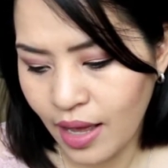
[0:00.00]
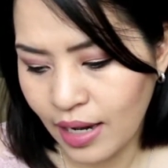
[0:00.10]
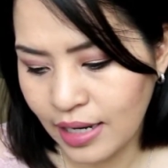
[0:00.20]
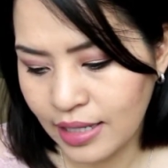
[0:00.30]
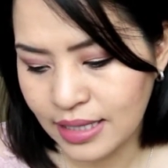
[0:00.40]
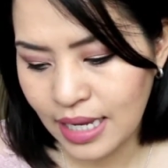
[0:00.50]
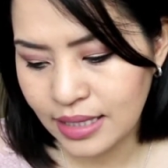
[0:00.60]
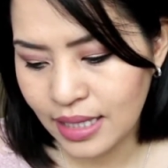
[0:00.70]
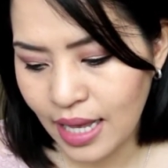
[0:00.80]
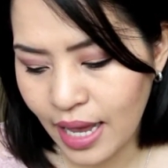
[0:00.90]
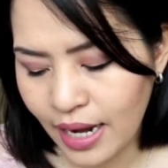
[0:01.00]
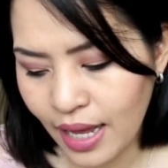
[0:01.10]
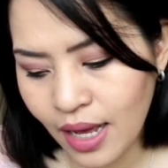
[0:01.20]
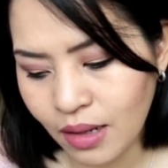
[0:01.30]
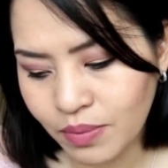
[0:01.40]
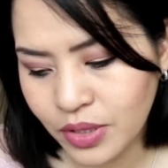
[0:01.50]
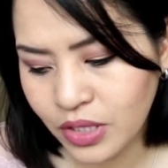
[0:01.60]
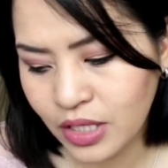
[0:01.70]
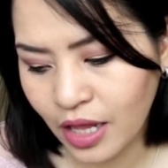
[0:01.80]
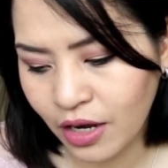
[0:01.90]
And it says that it helps
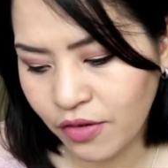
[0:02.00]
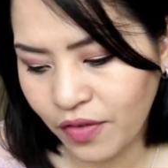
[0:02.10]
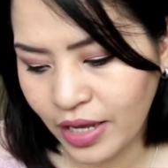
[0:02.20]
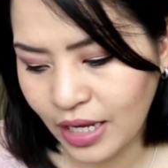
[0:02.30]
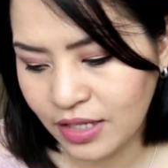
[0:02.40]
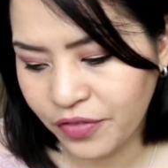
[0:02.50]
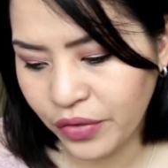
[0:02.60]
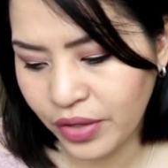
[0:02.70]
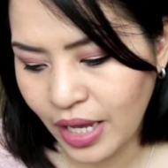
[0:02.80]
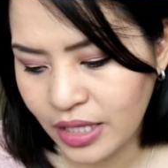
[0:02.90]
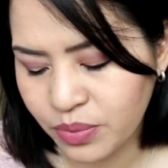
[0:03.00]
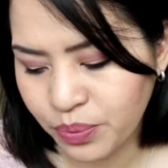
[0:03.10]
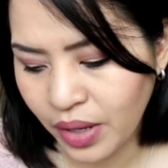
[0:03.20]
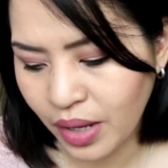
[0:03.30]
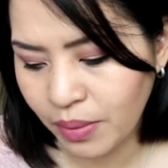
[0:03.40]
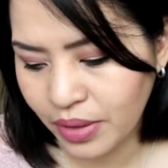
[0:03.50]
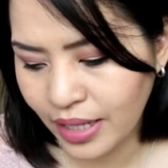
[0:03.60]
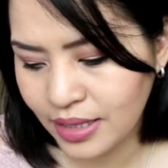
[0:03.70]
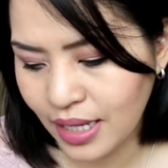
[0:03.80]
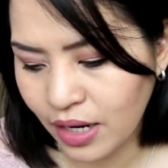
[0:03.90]
to clarify, exfoliates, plump
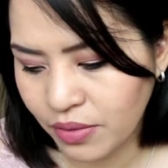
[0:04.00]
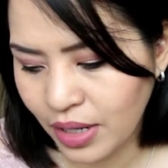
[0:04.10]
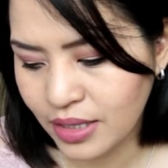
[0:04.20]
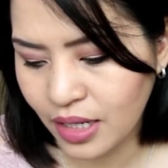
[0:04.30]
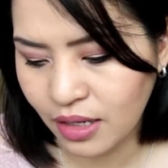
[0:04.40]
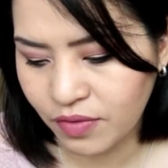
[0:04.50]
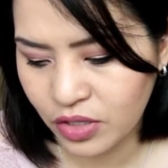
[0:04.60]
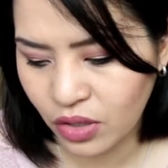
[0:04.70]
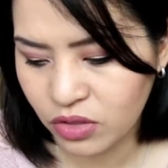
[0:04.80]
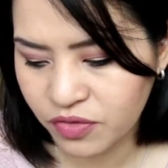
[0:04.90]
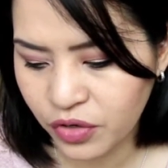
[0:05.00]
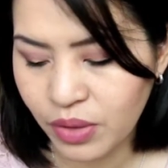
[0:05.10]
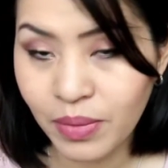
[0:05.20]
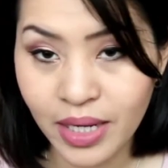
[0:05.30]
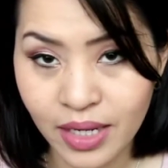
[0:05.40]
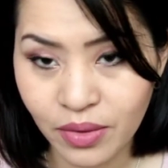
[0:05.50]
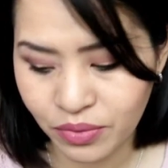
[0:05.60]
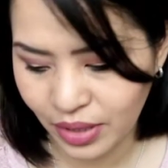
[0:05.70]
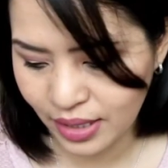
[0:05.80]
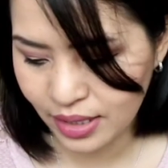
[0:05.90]
lines, and correct uneven tones for immediate
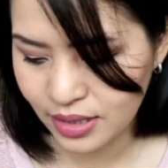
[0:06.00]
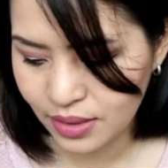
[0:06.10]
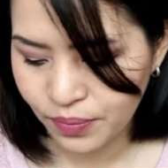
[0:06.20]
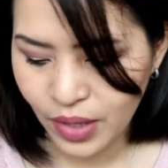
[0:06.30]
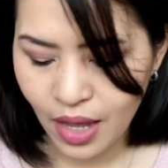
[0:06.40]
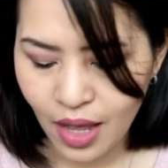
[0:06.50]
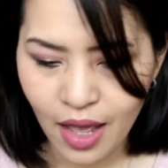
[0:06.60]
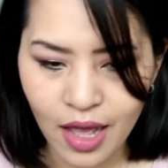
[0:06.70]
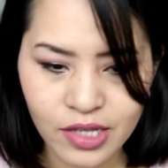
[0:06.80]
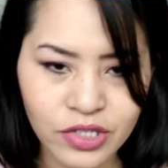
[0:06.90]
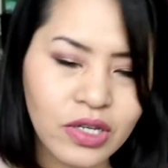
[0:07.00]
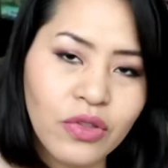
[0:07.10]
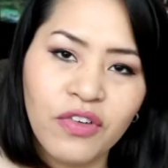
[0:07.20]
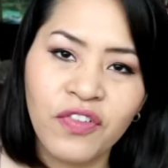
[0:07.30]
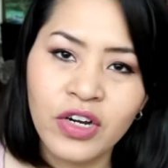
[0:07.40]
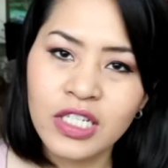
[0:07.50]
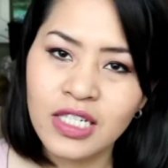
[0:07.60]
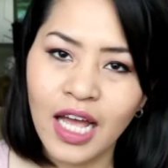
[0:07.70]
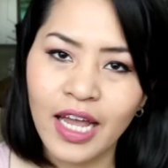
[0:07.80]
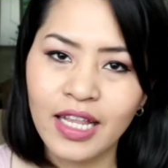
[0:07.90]
radiance. So the
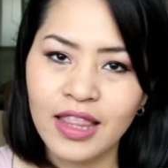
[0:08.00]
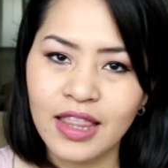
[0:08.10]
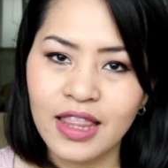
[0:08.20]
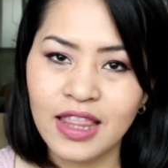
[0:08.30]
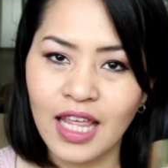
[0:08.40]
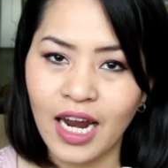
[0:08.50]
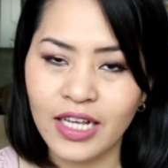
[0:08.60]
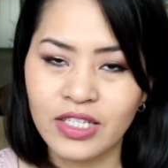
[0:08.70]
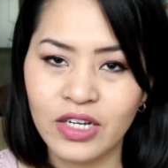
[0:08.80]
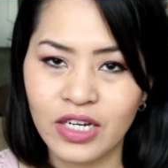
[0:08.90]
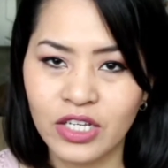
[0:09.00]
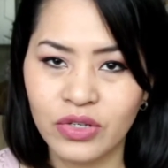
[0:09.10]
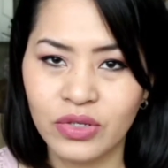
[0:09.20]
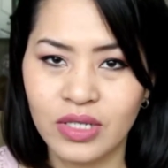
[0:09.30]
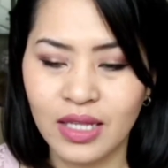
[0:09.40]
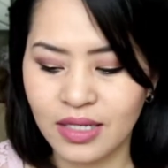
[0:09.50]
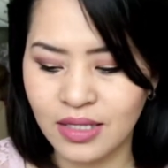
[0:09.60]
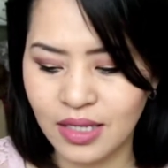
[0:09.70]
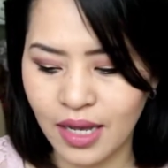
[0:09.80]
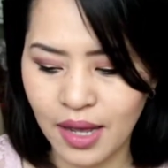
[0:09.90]
first night that I started using
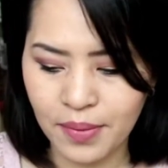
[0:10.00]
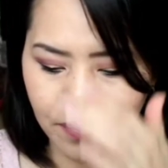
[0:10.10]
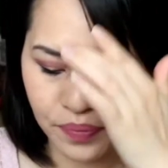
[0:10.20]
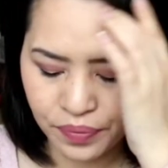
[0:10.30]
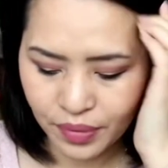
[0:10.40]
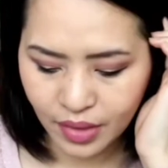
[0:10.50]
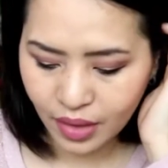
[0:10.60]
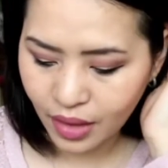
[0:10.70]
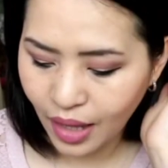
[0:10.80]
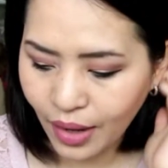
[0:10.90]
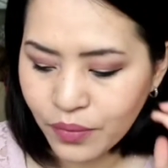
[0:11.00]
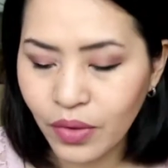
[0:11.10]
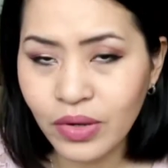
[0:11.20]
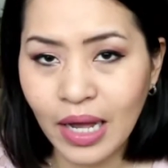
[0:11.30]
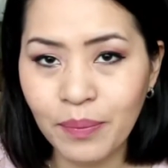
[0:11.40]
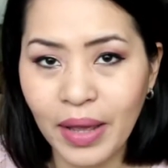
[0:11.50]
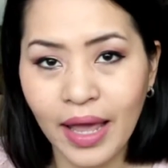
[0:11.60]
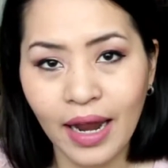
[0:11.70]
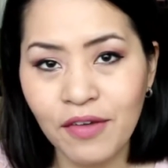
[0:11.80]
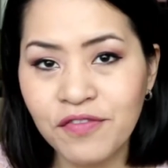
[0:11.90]
this, I woke up
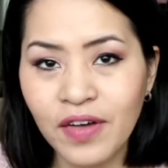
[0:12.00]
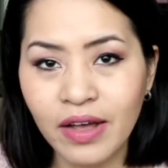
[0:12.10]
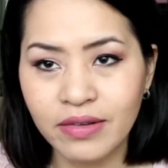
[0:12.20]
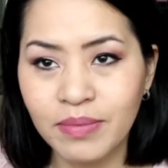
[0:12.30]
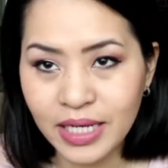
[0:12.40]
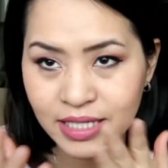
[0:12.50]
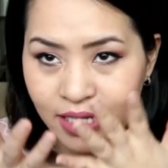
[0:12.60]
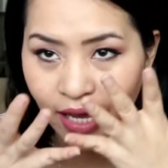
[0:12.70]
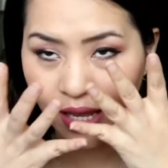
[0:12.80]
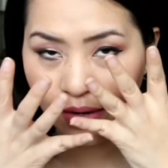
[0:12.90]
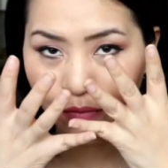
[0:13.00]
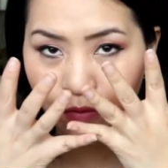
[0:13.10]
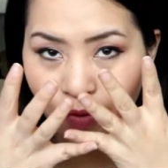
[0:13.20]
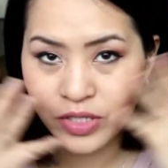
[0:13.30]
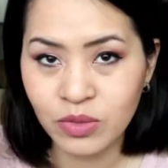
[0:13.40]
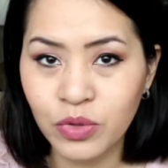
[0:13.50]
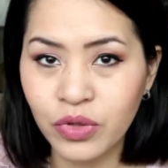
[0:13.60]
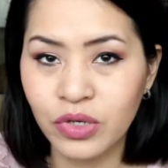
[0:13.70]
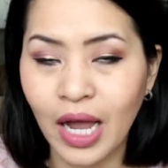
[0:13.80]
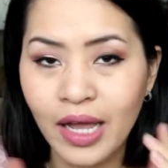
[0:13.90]
and I felt my skin was
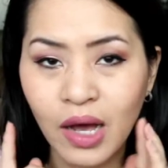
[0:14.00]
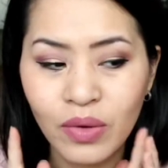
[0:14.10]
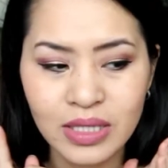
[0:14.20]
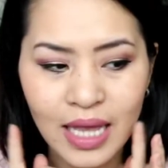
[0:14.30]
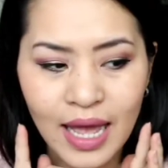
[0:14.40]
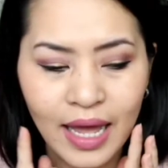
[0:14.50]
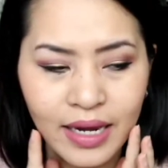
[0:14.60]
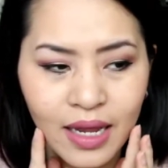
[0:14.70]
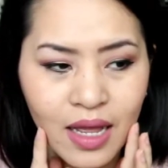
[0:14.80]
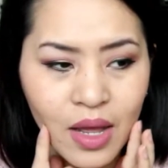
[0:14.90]
smoother. I always had,